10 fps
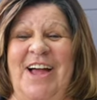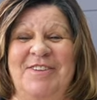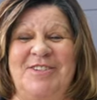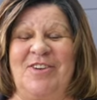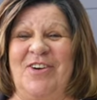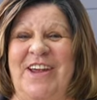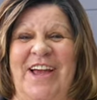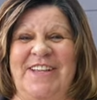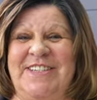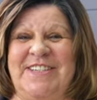I'm sorry,
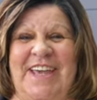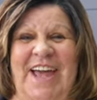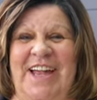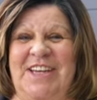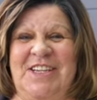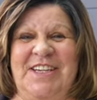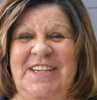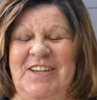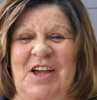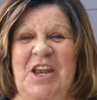I just can't.
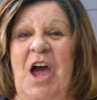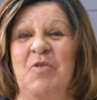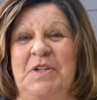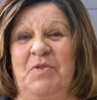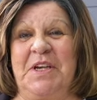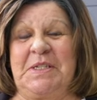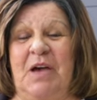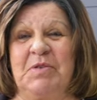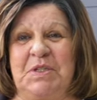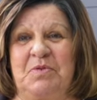And I was raised,
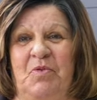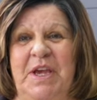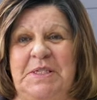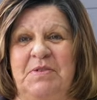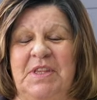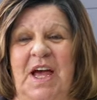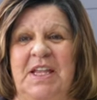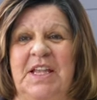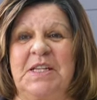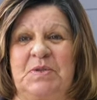I was raised with
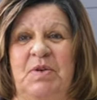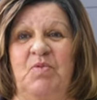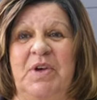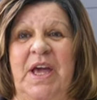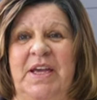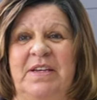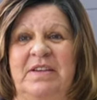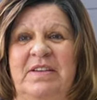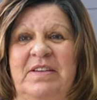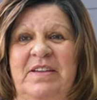that. That's what we ate.
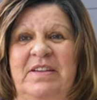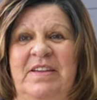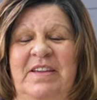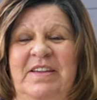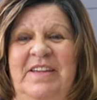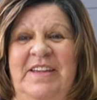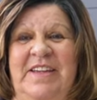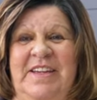That's what you ate.